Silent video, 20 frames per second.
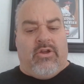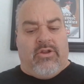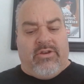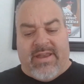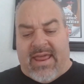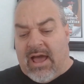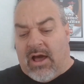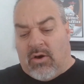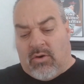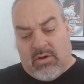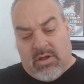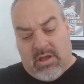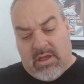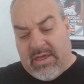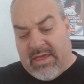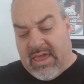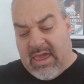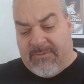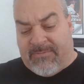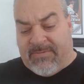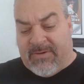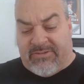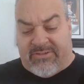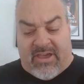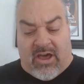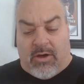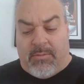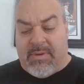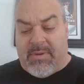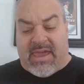Now, if you
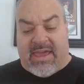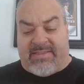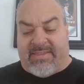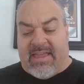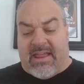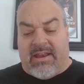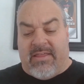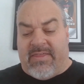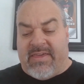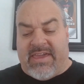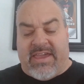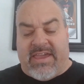tell me at the end of the